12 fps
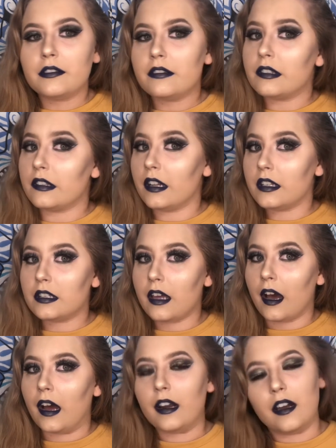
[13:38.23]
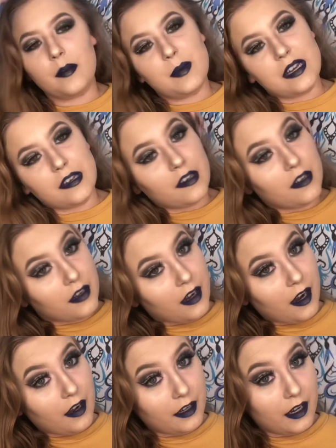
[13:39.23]
So that's that. I mean,
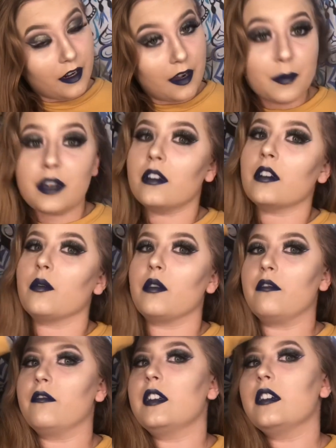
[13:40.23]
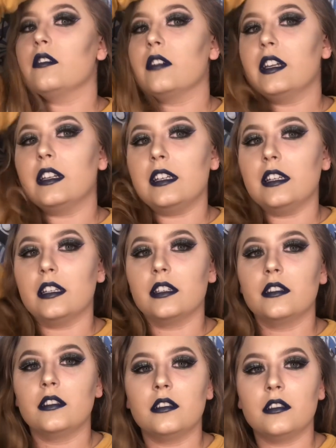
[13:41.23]
again, I'm not gonna reveal any
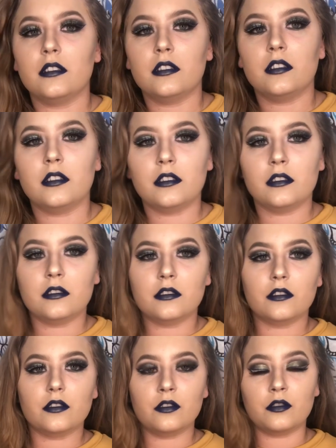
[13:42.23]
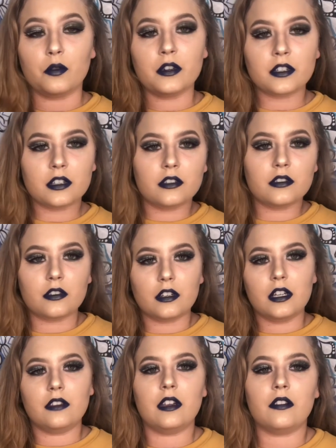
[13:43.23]
sources or
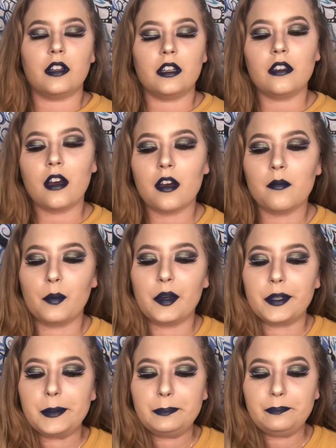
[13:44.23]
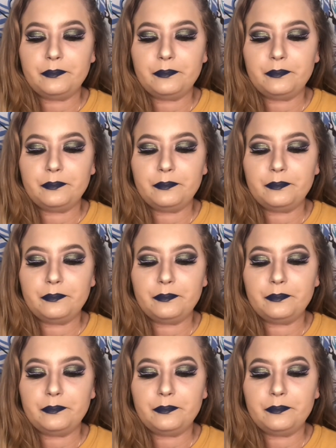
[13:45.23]
anything like that, but